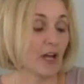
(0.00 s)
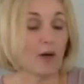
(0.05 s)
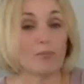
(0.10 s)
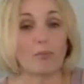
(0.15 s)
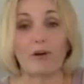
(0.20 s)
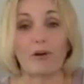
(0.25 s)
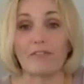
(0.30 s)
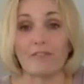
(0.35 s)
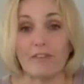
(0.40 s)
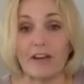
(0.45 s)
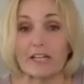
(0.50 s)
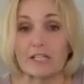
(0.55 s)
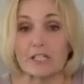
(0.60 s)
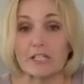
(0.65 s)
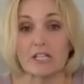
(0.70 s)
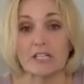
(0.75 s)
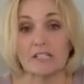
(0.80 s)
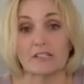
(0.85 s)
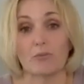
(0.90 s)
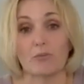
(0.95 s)
A
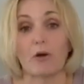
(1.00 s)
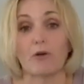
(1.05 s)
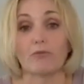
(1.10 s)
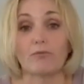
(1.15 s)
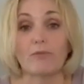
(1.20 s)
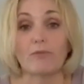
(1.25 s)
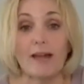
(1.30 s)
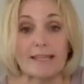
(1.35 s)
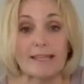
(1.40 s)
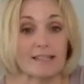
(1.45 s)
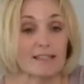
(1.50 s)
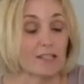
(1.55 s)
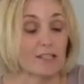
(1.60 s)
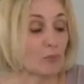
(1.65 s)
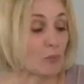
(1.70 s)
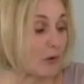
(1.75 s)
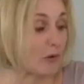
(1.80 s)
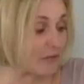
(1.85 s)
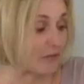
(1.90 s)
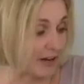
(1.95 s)
perfectionism, a restless
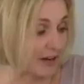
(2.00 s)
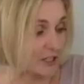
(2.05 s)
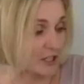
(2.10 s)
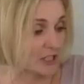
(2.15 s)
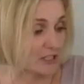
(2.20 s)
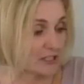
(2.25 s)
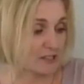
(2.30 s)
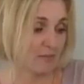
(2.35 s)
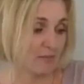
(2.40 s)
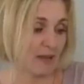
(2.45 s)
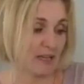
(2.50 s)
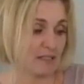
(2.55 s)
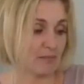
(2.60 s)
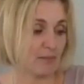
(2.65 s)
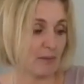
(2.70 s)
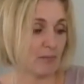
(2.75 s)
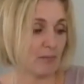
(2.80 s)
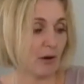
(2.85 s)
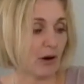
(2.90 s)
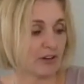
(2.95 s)
perfectionism has
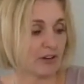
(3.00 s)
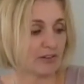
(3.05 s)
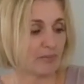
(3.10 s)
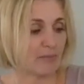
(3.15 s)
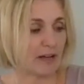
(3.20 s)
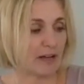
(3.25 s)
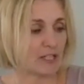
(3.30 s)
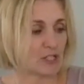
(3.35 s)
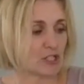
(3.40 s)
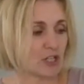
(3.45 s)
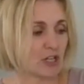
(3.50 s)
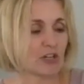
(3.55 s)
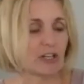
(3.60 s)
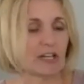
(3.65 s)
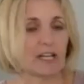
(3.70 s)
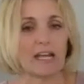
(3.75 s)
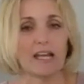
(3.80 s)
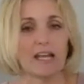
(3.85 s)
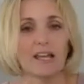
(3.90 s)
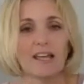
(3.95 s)
been part of my journey.